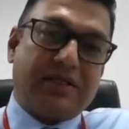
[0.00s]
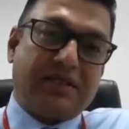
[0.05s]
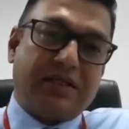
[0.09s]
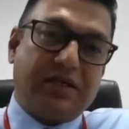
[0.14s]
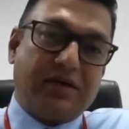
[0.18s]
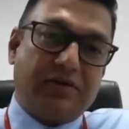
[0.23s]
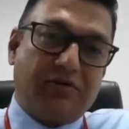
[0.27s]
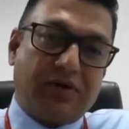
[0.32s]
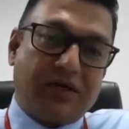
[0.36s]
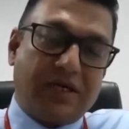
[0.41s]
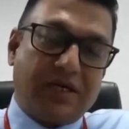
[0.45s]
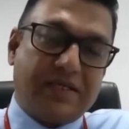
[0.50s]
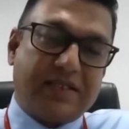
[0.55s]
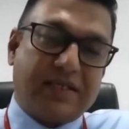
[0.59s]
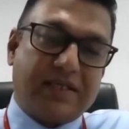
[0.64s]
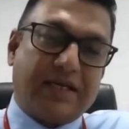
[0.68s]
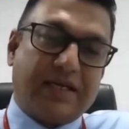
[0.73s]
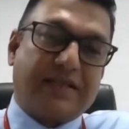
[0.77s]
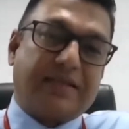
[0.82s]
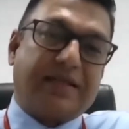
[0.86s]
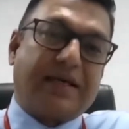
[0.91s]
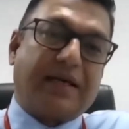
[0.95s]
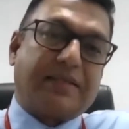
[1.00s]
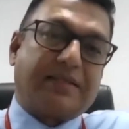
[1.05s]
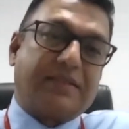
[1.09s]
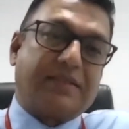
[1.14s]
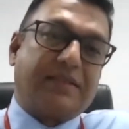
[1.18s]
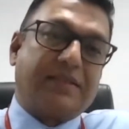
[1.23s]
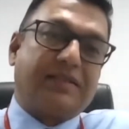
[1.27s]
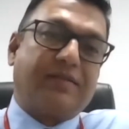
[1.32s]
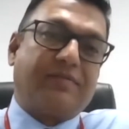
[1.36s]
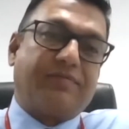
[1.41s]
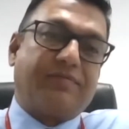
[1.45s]
duties and
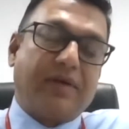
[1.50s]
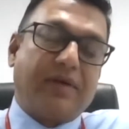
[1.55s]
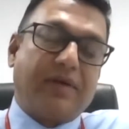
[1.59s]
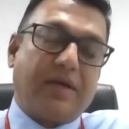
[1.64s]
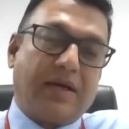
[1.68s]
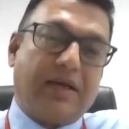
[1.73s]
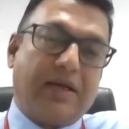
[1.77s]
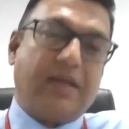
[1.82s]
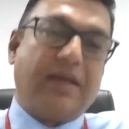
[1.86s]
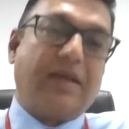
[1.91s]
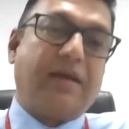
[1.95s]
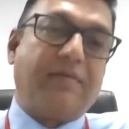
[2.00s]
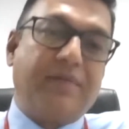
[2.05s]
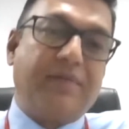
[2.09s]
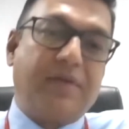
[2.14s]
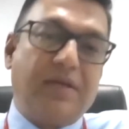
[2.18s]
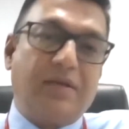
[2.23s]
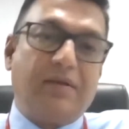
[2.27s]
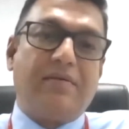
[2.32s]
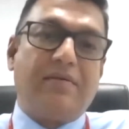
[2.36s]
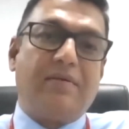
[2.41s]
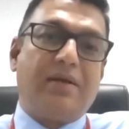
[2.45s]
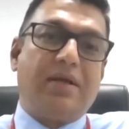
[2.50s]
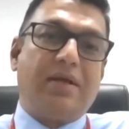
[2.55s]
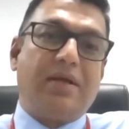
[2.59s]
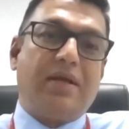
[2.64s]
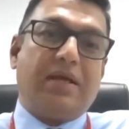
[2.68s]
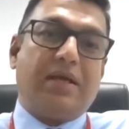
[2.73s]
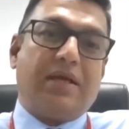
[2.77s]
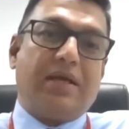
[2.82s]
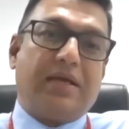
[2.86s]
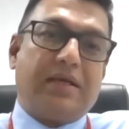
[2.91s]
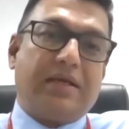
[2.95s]
taxes if you are allowing
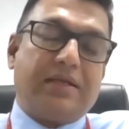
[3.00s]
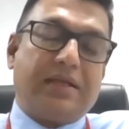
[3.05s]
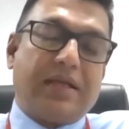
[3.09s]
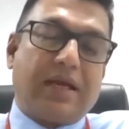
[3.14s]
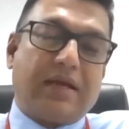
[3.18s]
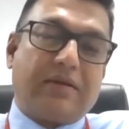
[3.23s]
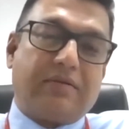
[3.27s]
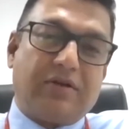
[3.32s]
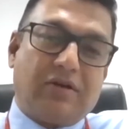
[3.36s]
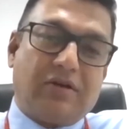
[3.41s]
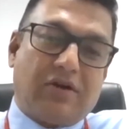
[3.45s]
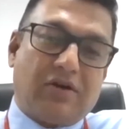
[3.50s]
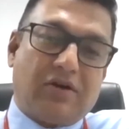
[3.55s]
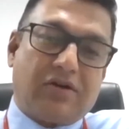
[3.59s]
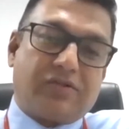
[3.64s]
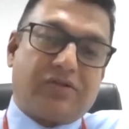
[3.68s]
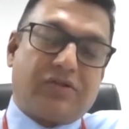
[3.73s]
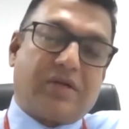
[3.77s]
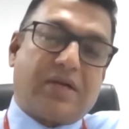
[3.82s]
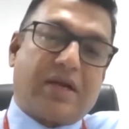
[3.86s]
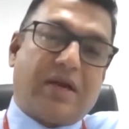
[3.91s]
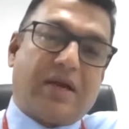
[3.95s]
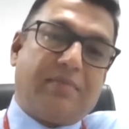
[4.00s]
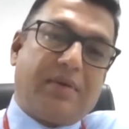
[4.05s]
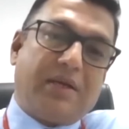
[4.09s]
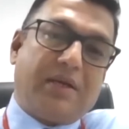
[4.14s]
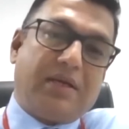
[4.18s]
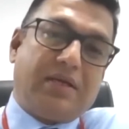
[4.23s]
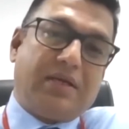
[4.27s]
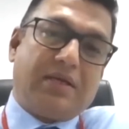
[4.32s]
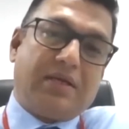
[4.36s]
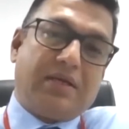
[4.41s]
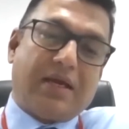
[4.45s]
that will also come
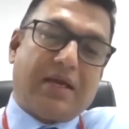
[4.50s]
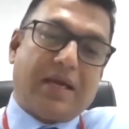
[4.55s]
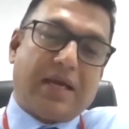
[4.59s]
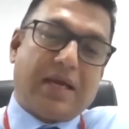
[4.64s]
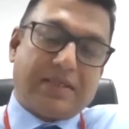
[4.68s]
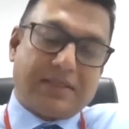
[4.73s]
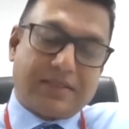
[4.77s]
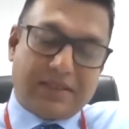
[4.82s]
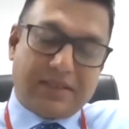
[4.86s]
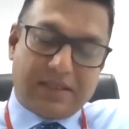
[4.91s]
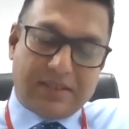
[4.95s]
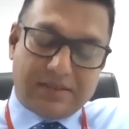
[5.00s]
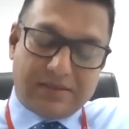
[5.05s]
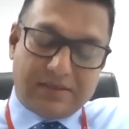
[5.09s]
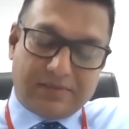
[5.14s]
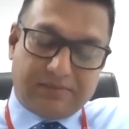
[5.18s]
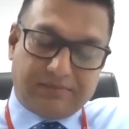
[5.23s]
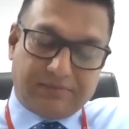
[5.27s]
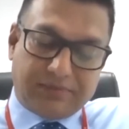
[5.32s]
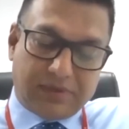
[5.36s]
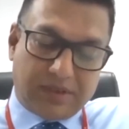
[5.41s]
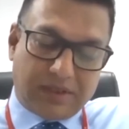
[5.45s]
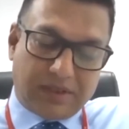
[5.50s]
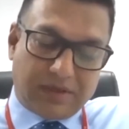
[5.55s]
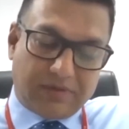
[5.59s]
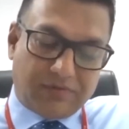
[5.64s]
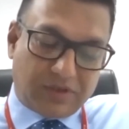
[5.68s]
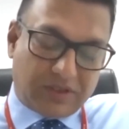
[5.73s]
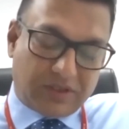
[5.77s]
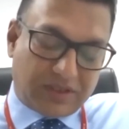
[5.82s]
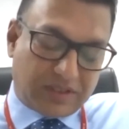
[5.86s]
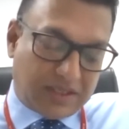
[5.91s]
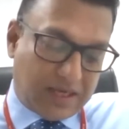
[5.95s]
in as a i would
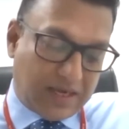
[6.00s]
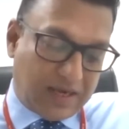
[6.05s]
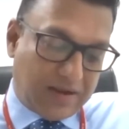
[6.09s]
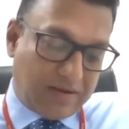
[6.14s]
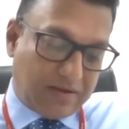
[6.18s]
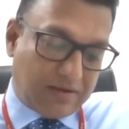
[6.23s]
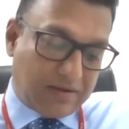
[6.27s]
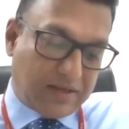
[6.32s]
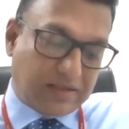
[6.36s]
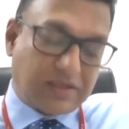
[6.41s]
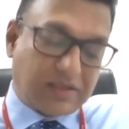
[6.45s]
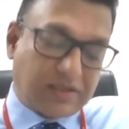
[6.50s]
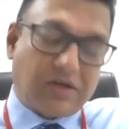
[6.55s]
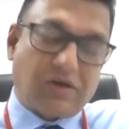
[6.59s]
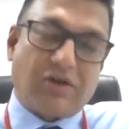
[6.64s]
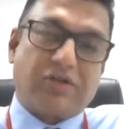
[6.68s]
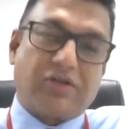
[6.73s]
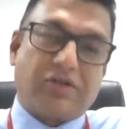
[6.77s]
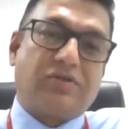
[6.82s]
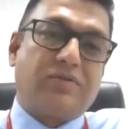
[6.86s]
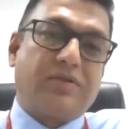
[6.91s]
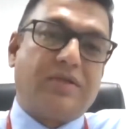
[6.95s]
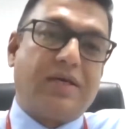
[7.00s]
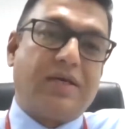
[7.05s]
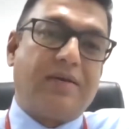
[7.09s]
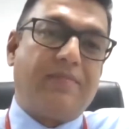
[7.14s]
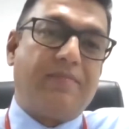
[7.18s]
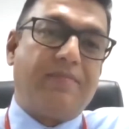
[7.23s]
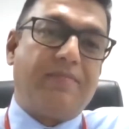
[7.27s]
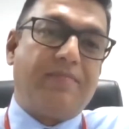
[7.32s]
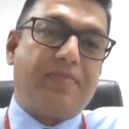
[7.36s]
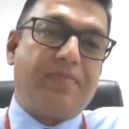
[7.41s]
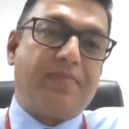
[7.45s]
say as a cost to the
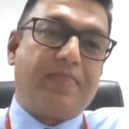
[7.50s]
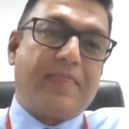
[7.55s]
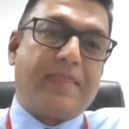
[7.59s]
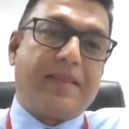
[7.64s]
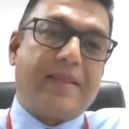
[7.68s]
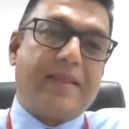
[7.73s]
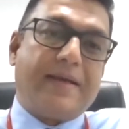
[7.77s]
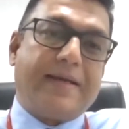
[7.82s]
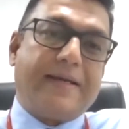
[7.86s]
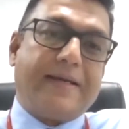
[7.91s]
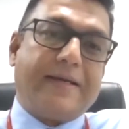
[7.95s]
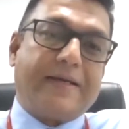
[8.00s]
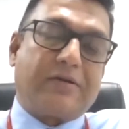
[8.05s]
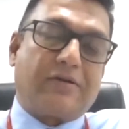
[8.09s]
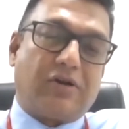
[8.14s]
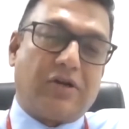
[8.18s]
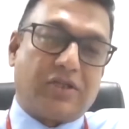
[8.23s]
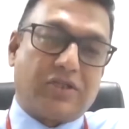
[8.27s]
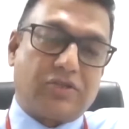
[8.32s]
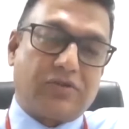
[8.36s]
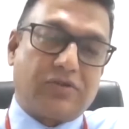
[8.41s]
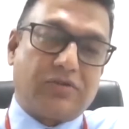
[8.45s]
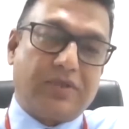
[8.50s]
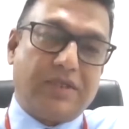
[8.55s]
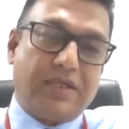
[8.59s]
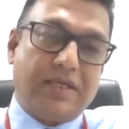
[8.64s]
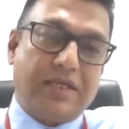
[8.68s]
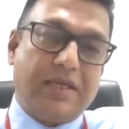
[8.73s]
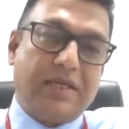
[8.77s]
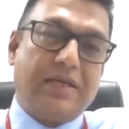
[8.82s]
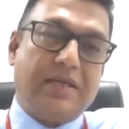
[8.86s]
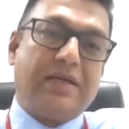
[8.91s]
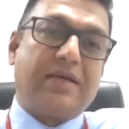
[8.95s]
uh, cost to
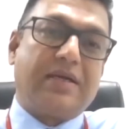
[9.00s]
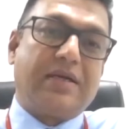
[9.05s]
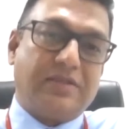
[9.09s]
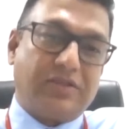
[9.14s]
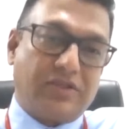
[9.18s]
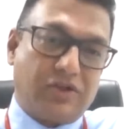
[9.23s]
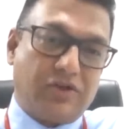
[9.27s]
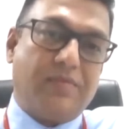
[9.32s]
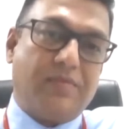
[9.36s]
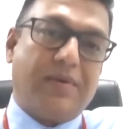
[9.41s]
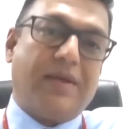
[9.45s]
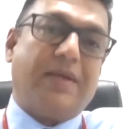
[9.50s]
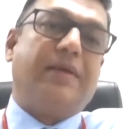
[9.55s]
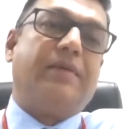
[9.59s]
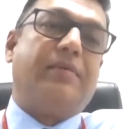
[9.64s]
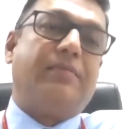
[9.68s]
the consumer